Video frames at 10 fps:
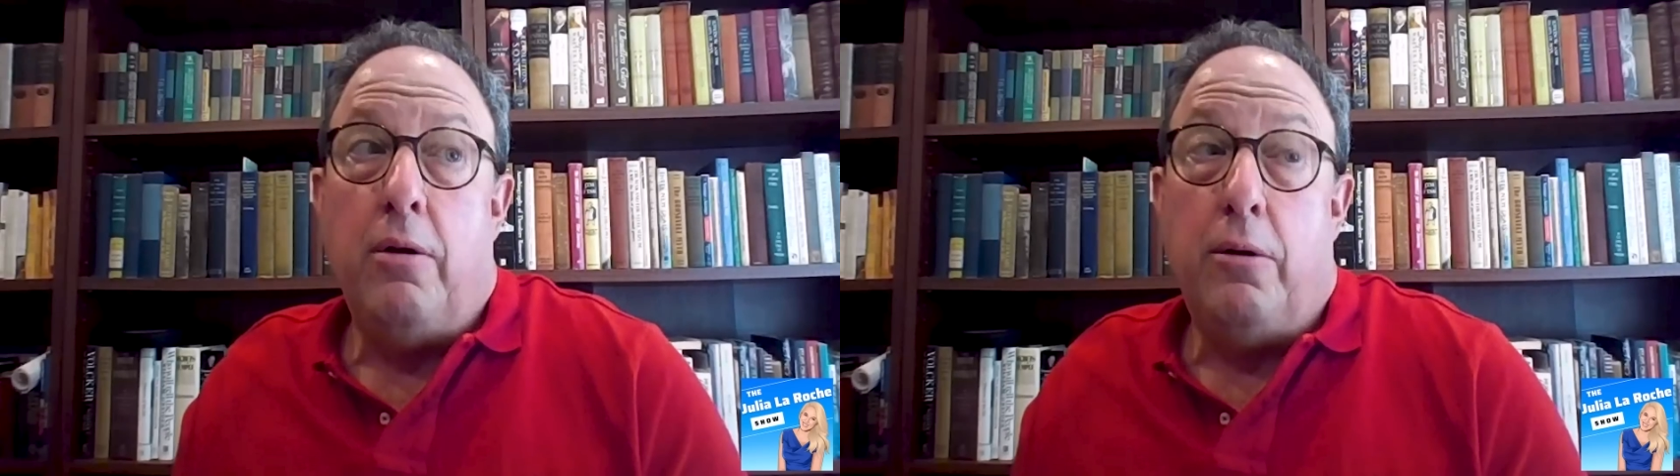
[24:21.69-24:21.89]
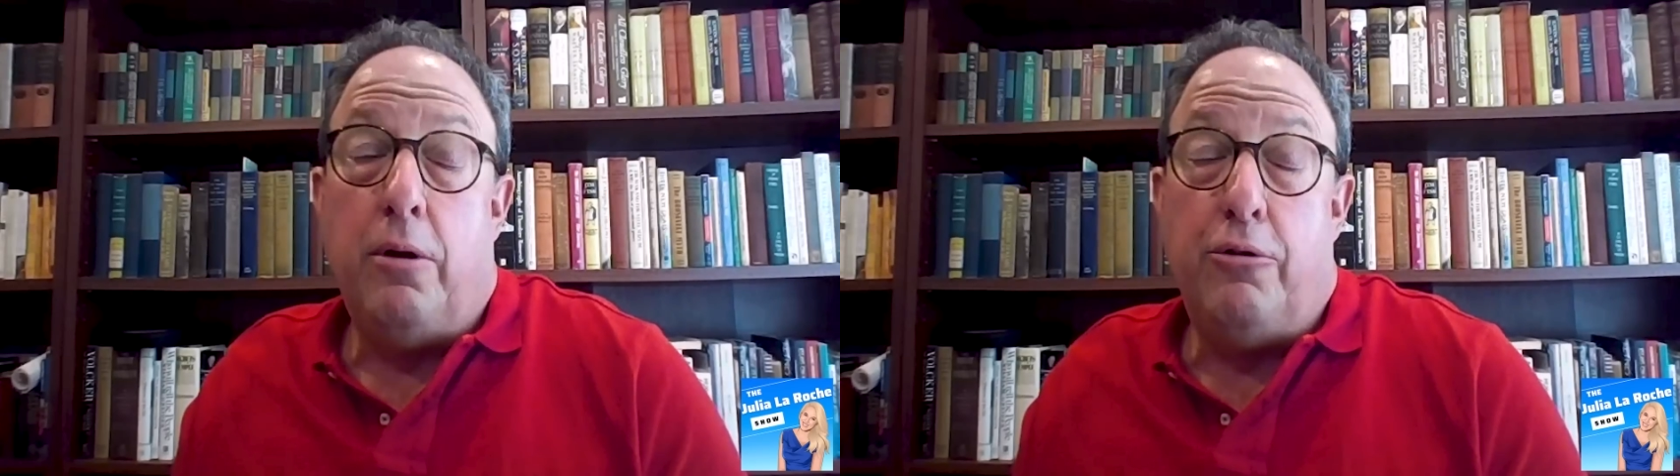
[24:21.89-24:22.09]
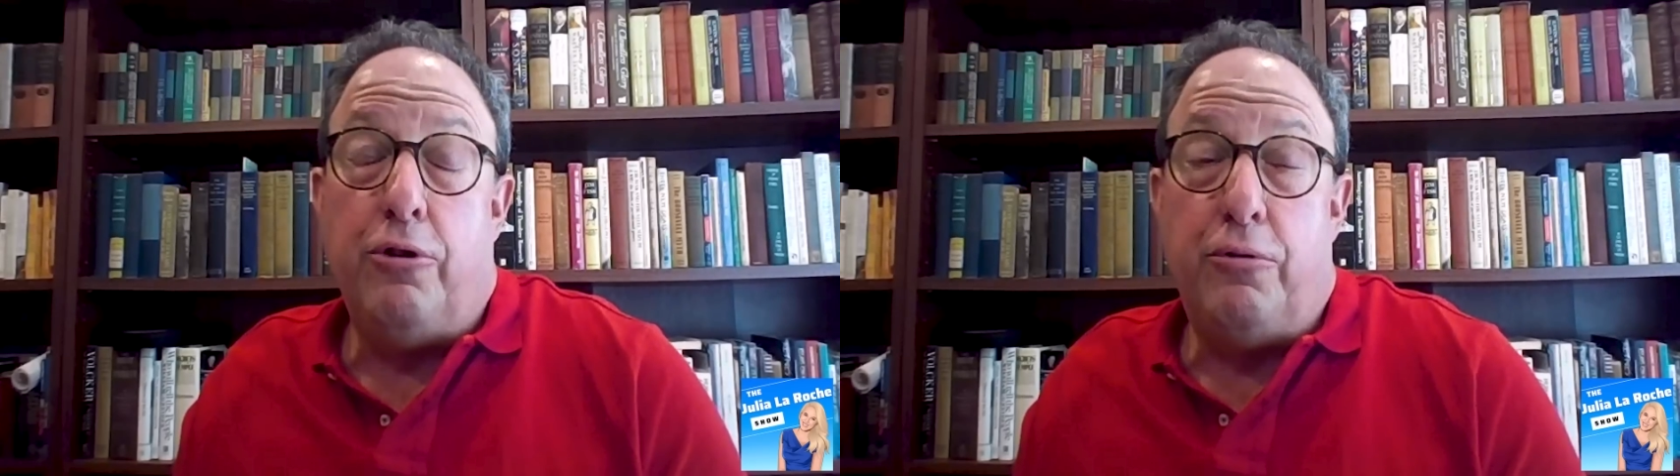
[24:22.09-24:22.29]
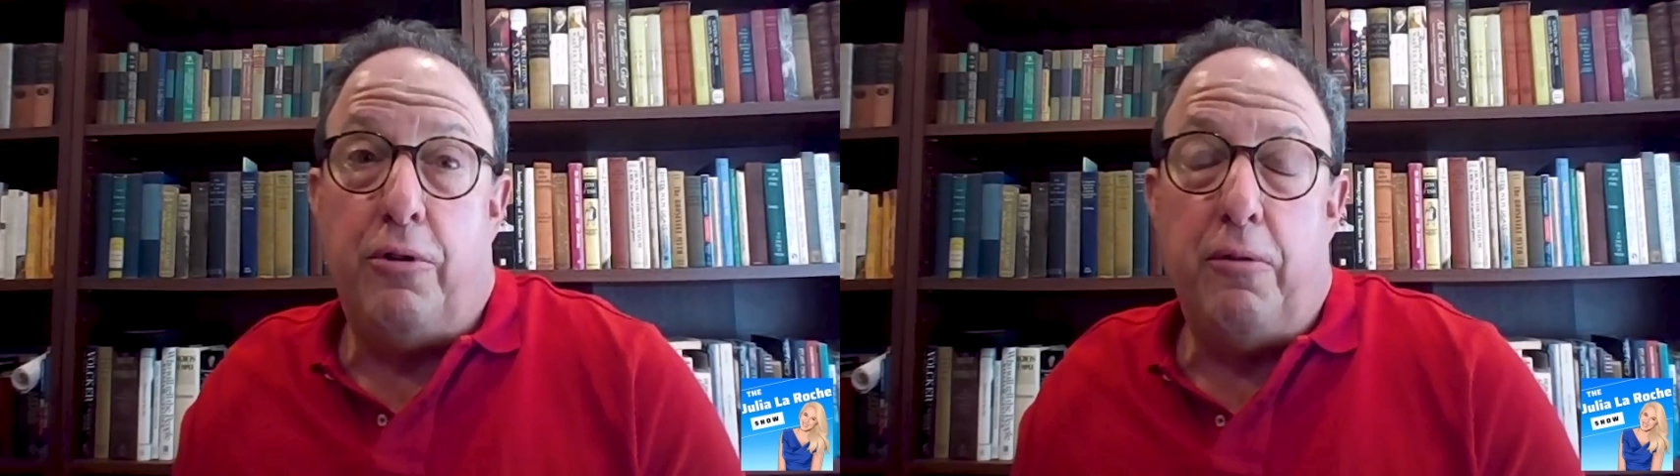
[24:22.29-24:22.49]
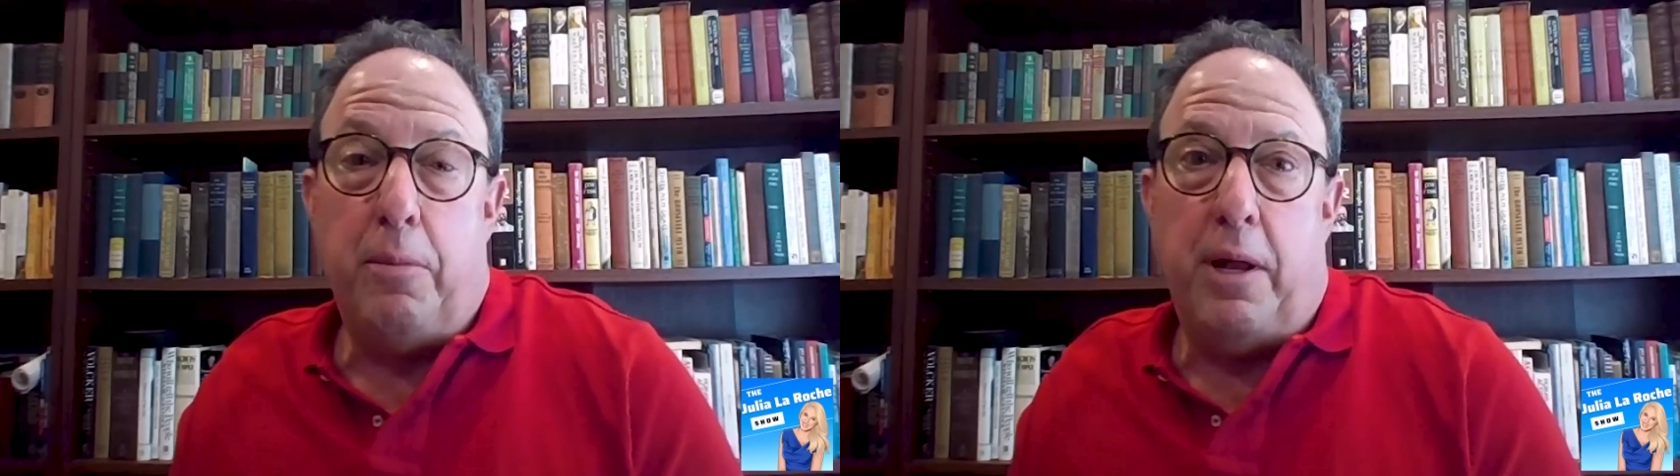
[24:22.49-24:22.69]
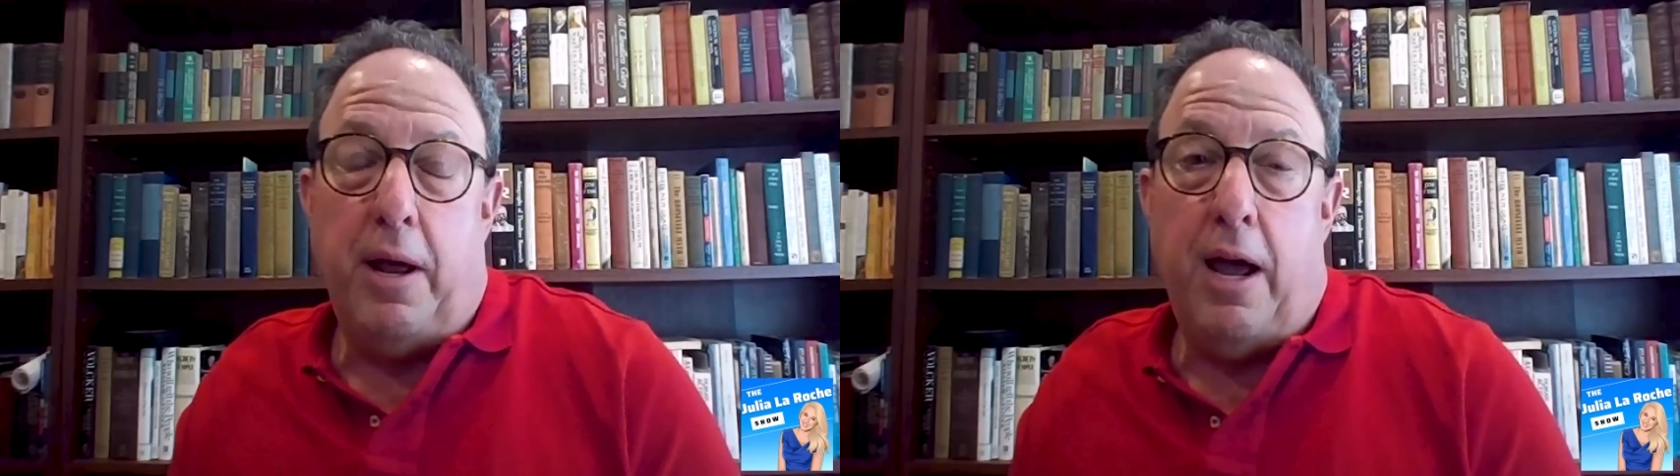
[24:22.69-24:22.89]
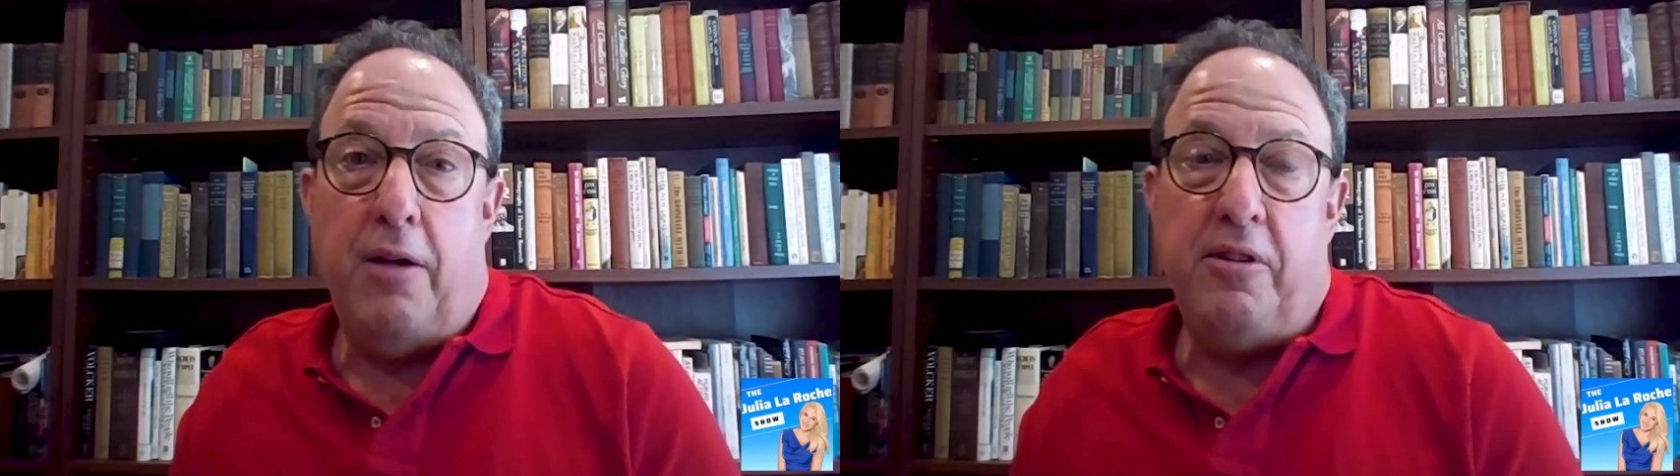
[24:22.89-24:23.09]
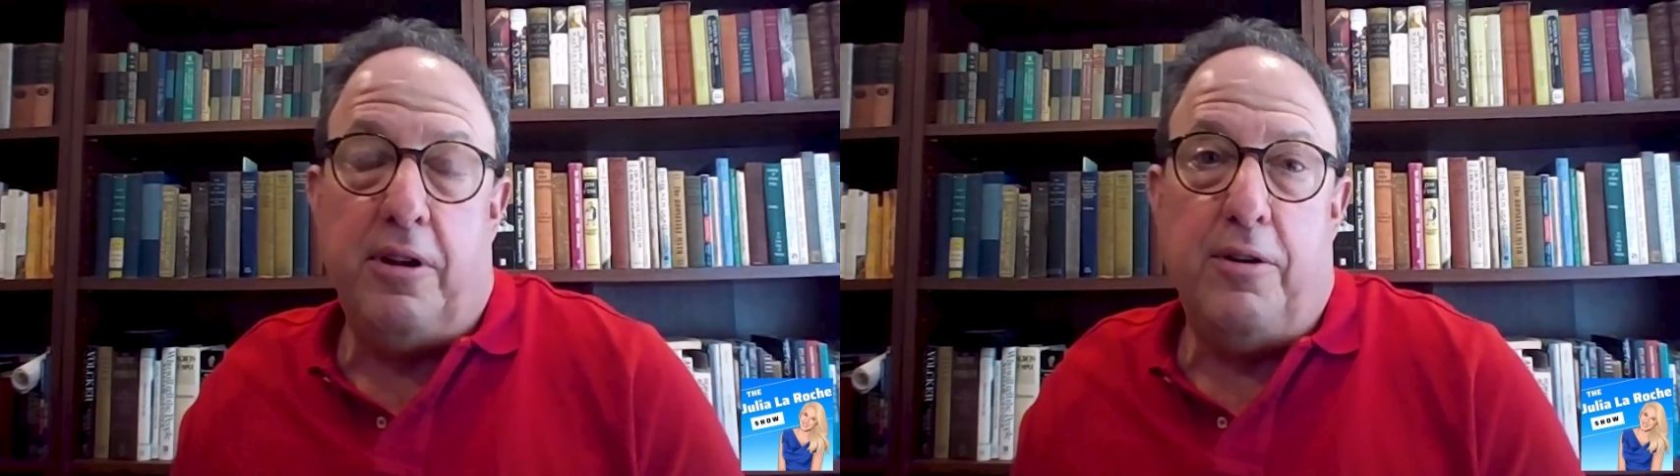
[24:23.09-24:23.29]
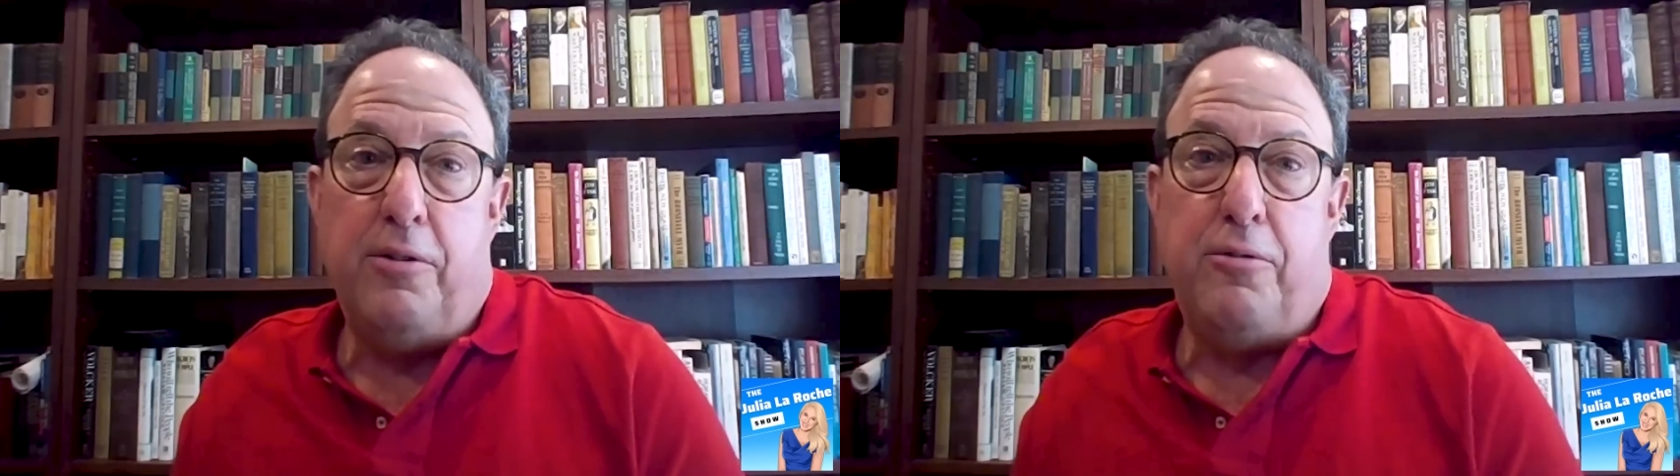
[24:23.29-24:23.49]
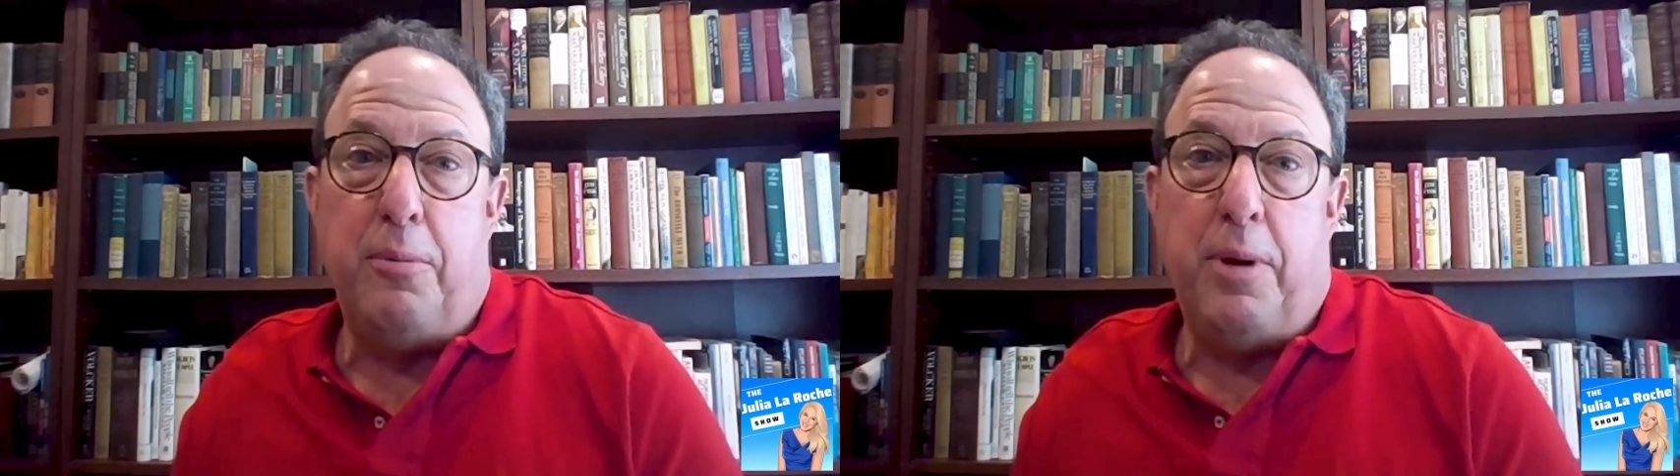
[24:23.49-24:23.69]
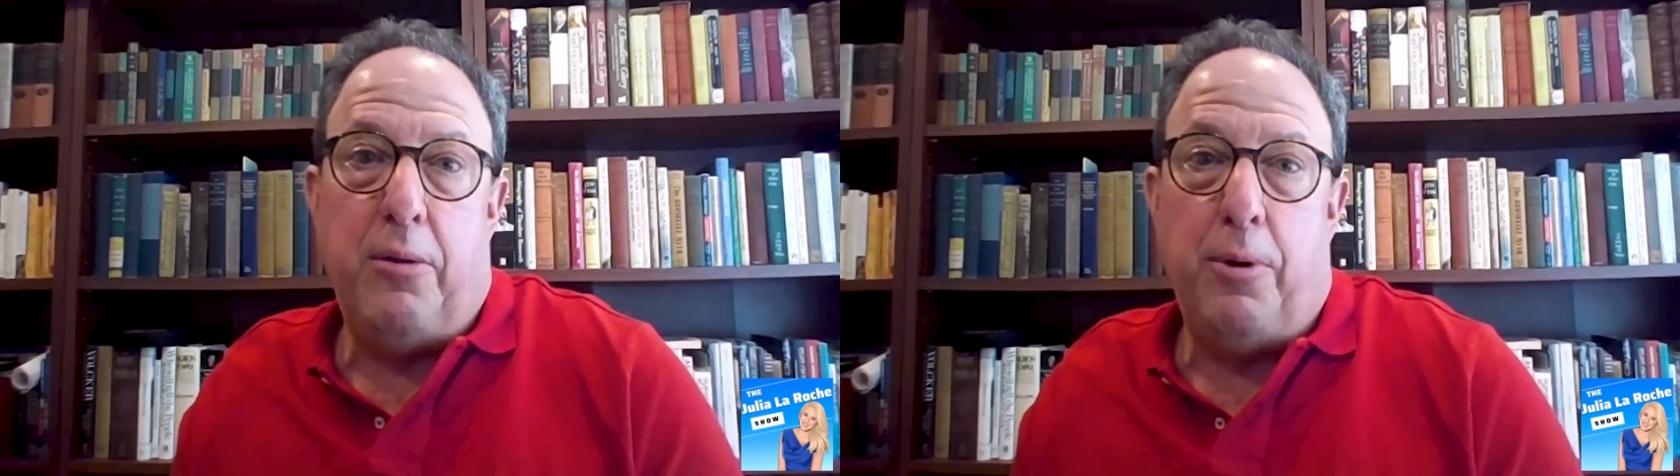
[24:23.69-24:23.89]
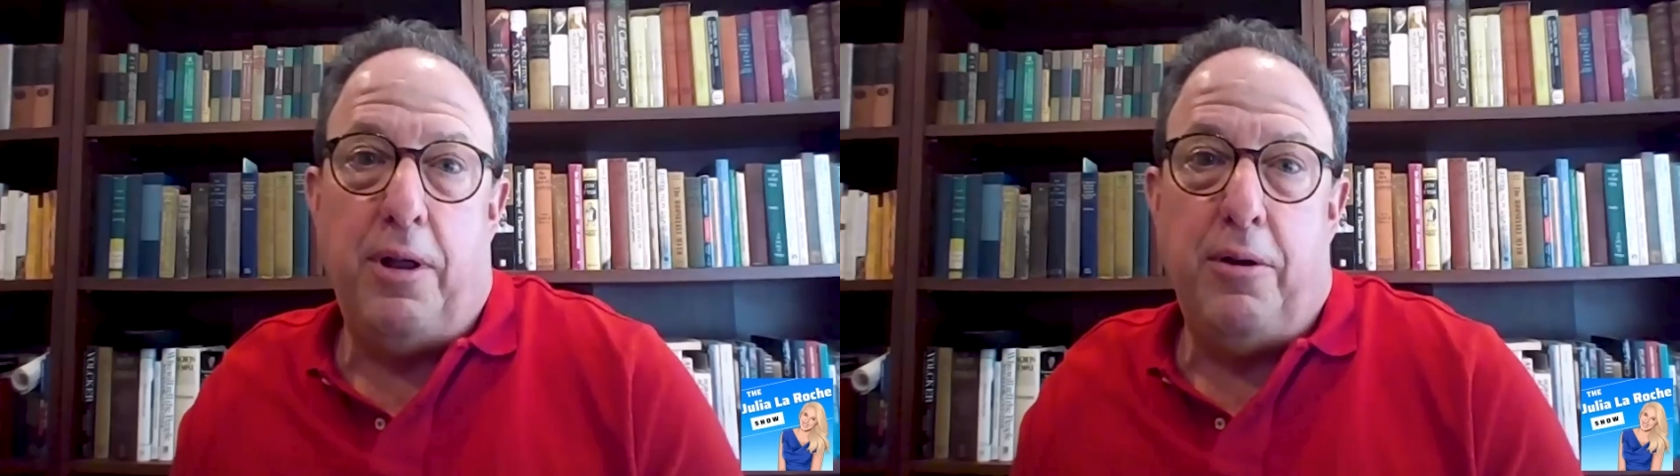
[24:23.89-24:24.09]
largely driven by the housing industry, by the way.